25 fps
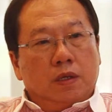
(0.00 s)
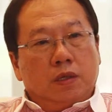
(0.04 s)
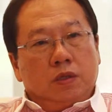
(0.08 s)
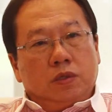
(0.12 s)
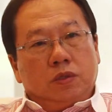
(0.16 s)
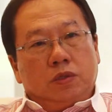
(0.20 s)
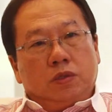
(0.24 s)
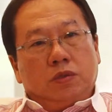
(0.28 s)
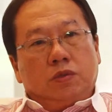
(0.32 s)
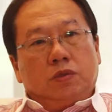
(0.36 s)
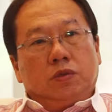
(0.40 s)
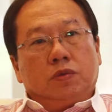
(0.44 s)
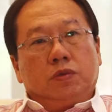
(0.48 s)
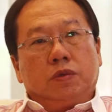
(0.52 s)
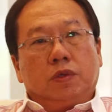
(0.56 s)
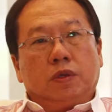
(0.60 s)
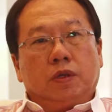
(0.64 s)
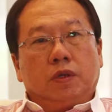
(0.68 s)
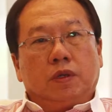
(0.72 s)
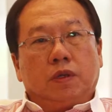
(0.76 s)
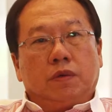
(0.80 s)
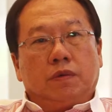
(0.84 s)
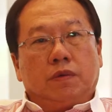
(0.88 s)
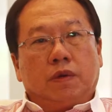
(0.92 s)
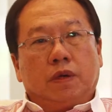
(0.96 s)
So
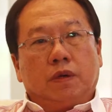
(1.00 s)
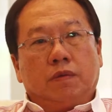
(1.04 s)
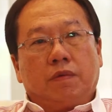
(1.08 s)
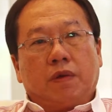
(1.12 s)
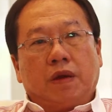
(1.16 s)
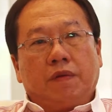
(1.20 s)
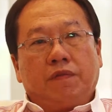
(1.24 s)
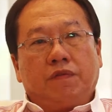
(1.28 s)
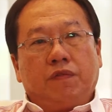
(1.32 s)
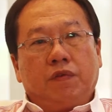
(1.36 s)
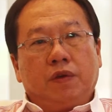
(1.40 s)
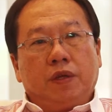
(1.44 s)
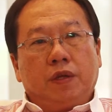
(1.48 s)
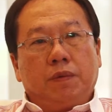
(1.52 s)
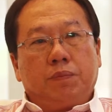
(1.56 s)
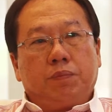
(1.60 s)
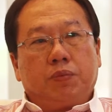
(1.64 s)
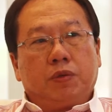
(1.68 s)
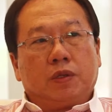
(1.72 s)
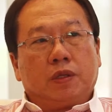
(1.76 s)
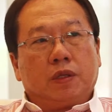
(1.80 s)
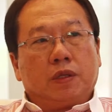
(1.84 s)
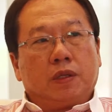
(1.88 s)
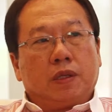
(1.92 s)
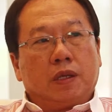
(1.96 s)
rightfully,
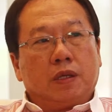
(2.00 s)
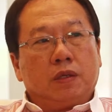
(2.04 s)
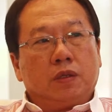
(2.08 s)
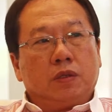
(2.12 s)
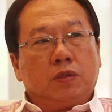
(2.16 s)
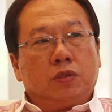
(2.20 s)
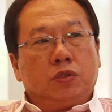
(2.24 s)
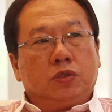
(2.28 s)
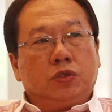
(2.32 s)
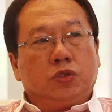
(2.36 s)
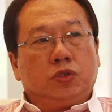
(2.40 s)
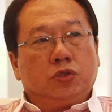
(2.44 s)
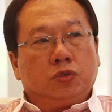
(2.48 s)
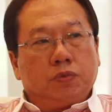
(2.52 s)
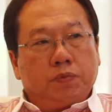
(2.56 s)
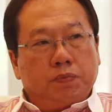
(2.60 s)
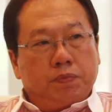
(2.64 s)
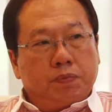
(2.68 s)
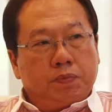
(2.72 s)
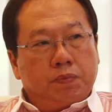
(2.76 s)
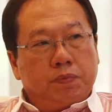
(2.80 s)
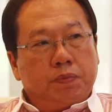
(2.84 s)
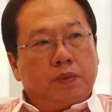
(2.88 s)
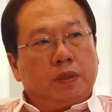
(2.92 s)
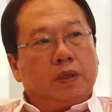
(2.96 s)
Putatan should
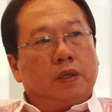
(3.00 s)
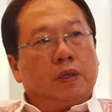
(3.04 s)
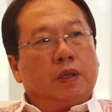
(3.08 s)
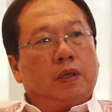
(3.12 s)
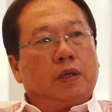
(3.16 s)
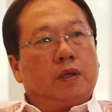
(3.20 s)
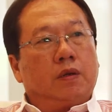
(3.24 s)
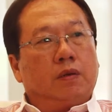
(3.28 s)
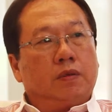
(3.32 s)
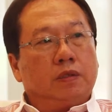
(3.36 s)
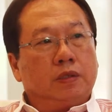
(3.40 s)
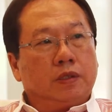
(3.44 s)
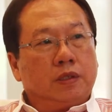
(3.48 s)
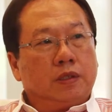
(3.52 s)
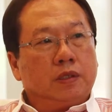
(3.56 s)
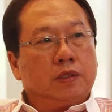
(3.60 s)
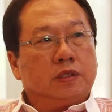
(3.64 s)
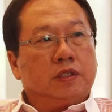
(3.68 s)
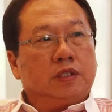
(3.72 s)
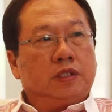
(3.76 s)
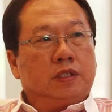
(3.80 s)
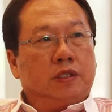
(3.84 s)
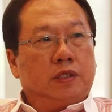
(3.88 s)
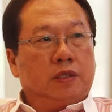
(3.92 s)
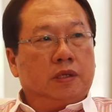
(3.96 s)
be considered
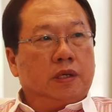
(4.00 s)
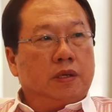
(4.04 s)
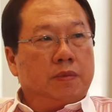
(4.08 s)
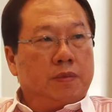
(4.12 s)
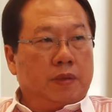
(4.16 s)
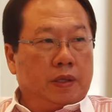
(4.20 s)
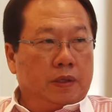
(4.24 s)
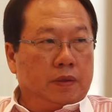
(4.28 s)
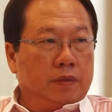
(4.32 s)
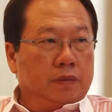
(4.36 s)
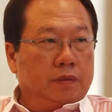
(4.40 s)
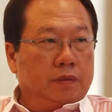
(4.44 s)
city limit.